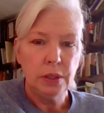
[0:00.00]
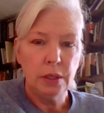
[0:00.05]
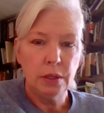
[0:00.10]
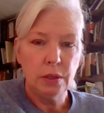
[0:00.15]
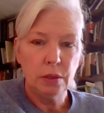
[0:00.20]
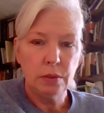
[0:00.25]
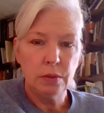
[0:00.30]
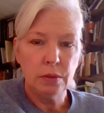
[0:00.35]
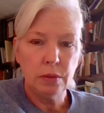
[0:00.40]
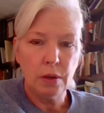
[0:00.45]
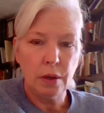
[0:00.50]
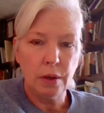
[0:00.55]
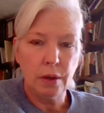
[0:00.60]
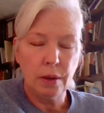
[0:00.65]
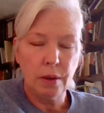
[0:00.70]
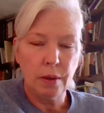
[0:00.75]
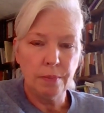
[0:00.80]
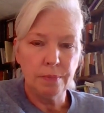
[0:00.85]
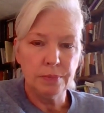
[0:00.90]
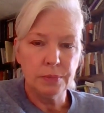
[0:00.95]
in
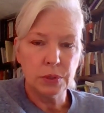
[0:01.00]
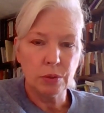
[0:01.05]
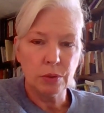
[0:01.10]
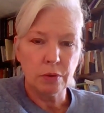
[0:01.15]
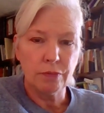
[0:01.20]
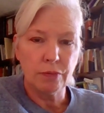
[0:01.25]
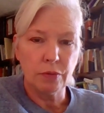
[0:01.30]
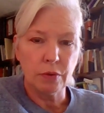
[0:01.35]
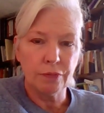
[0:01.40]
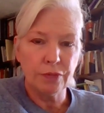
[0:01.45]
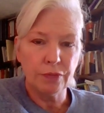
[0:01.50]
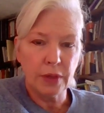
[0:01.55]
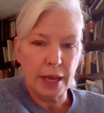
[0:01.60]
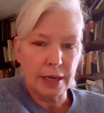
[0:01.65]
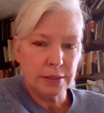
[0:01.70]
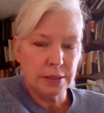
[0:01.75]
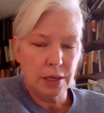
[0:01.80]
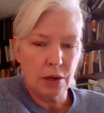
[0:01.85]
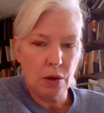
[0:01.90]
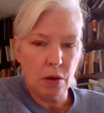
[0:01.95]
sort of
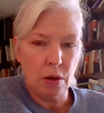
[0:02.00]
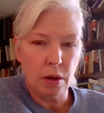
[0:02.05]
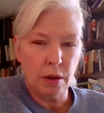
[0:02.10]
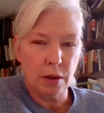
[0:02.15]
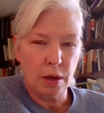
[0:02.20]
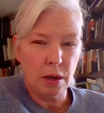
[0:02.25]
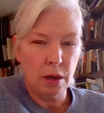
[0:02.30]
reflecting on